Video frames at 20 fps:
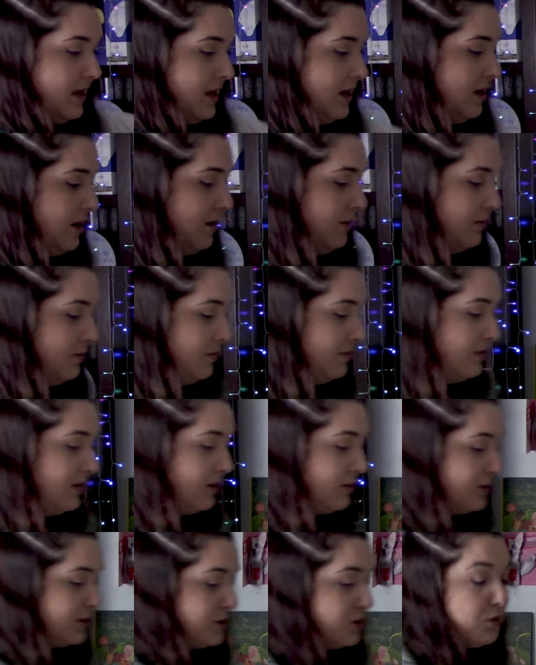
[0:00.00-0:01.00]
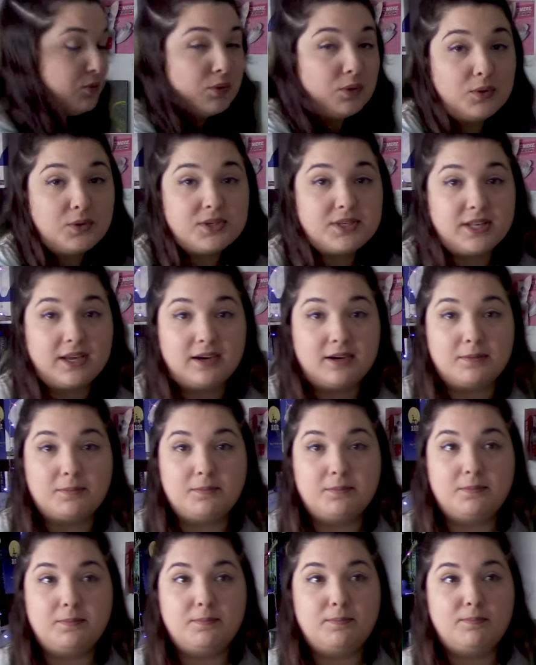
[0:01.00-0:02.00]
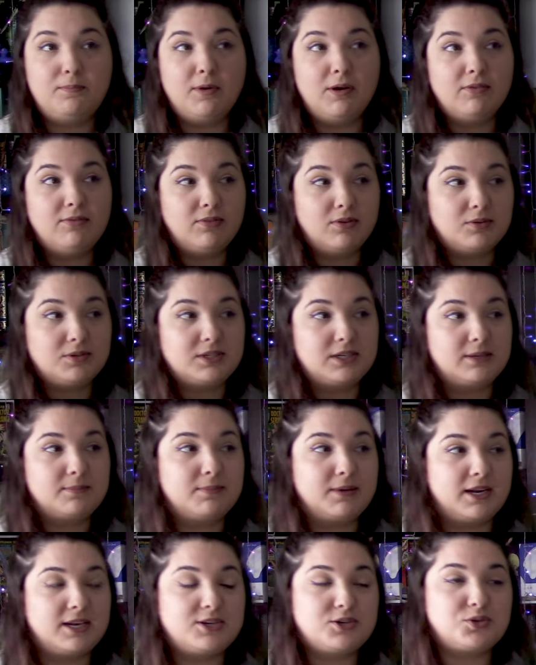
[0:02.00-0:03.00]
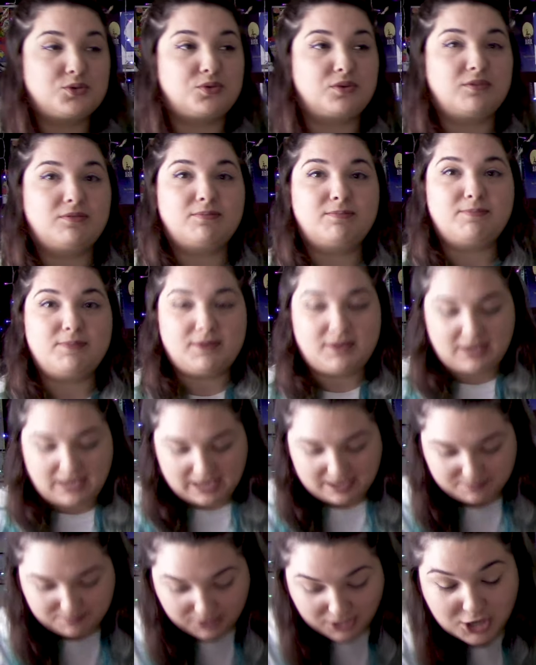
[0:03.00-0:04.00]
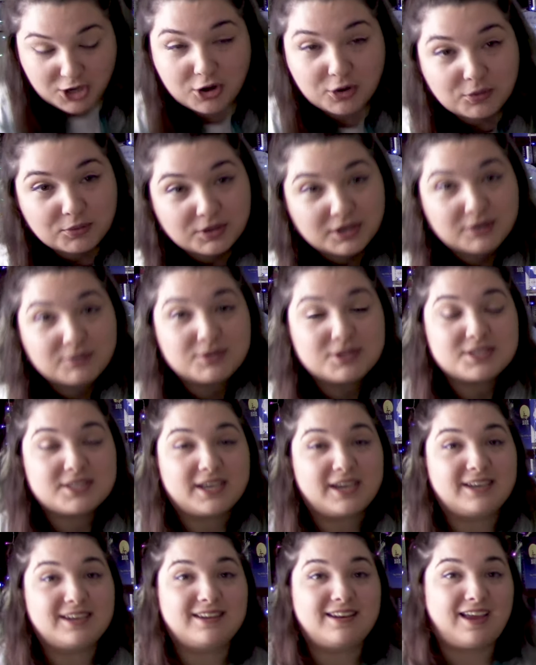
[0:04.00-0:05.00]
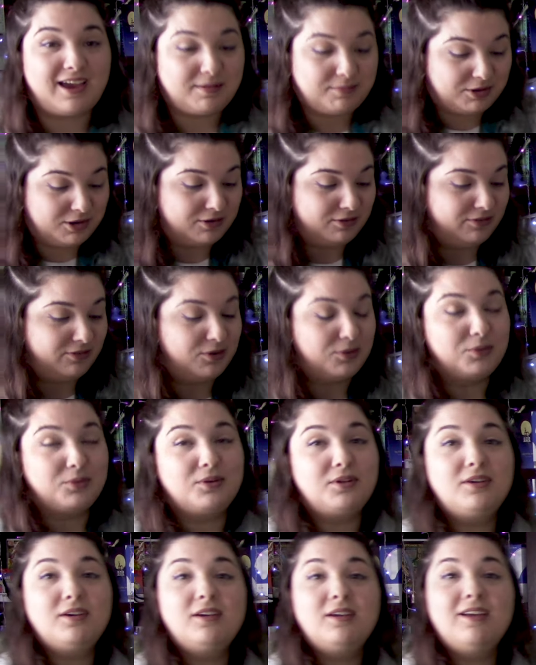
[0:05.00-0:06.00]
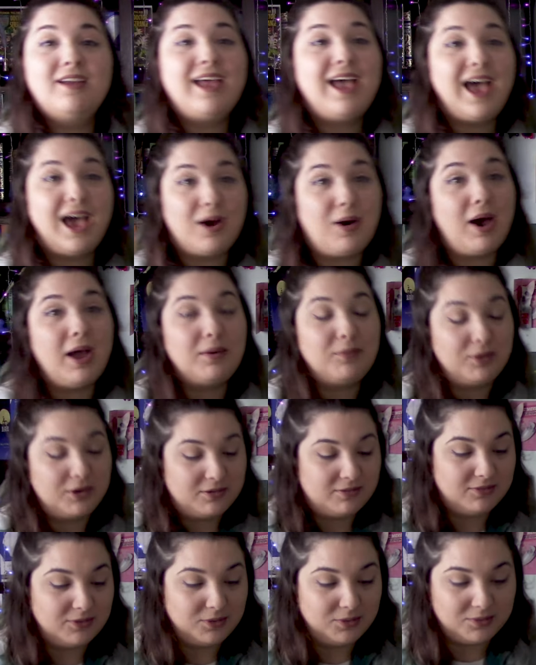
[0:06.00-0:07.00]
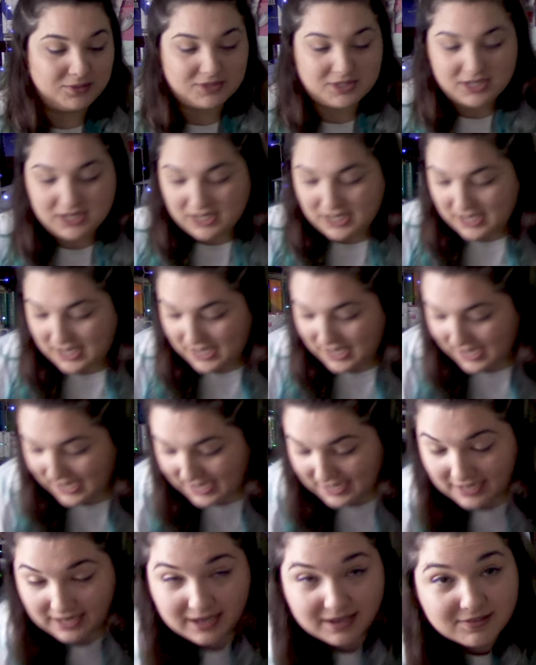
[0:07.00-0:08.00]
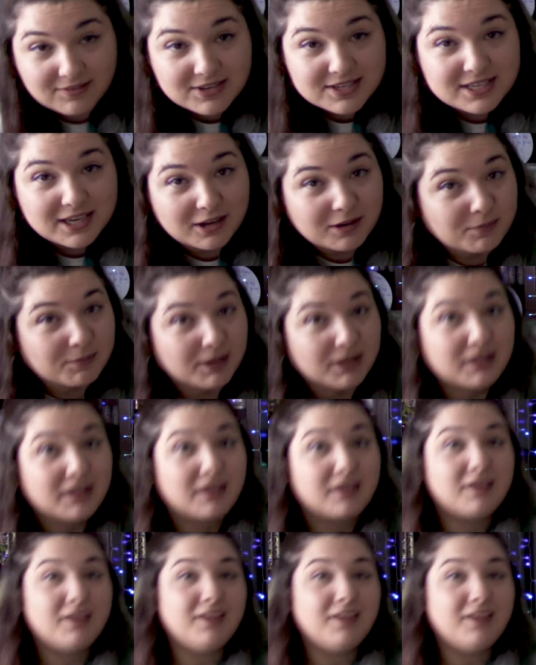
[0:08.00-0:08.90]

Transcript: you know, there was no rules there of folding, but I just sort of became my own and decided I'm gonna fold how I wanna fold. And I even tell my like,